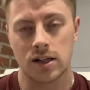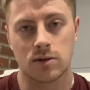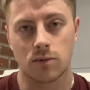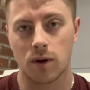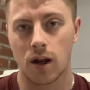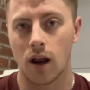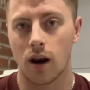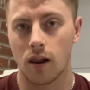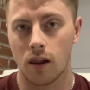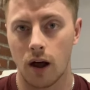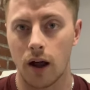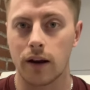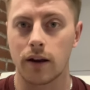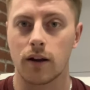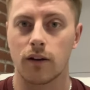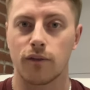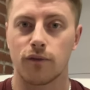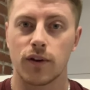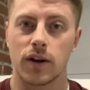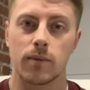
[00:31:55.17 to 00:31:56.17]
And we got a lot of
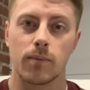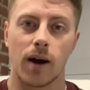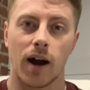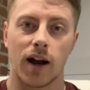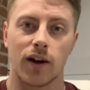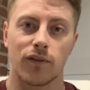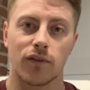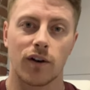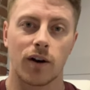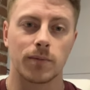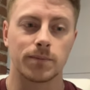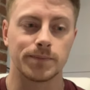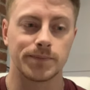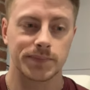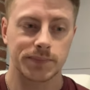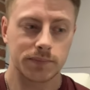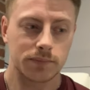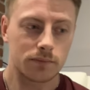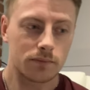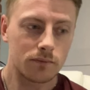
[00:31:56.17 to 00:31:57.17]
good feedback from
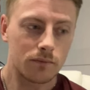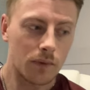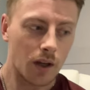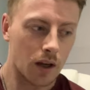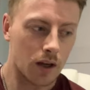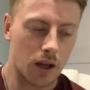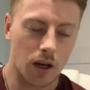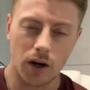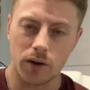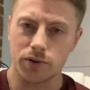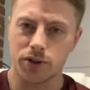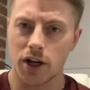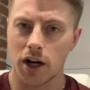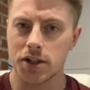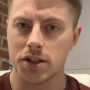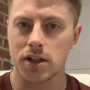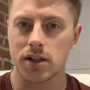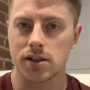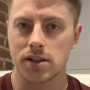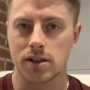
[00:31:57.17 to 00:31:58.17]
you know,
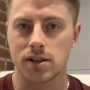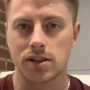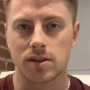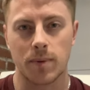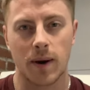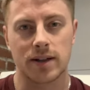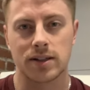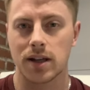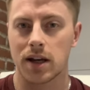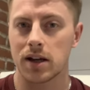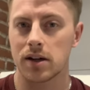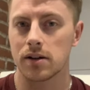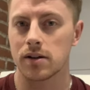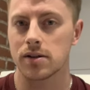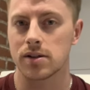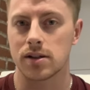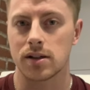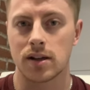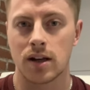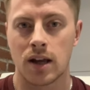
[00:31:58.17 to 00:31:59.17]
judges and
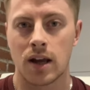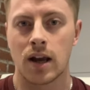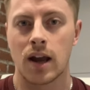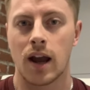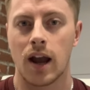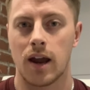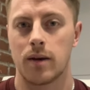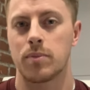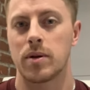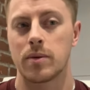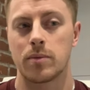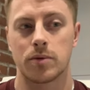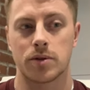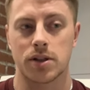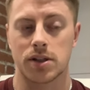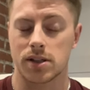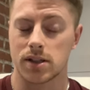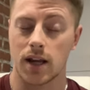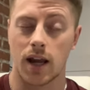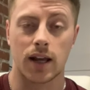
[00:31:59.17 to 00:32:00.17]
spectators and, and people
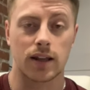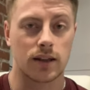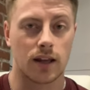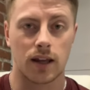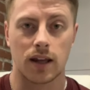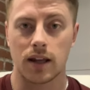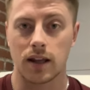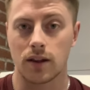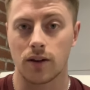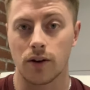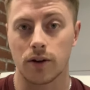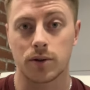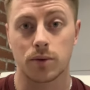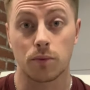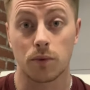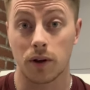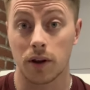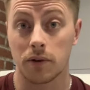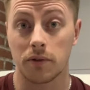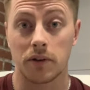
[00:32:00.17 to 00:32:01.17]
just saying that he looked
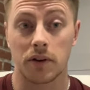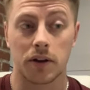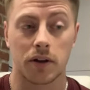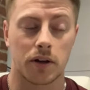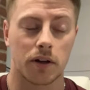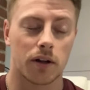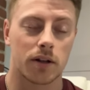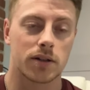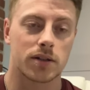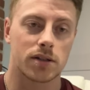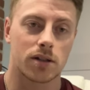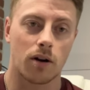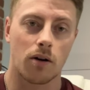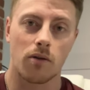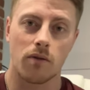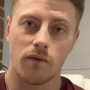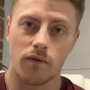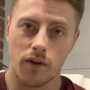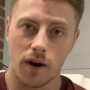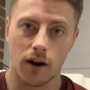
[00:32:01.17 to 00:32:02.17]
really, really good.
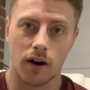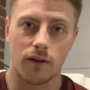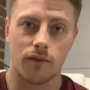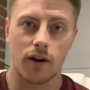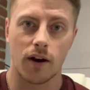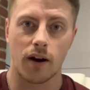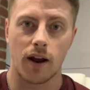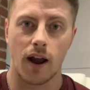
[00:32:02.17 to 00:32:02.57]
So very, very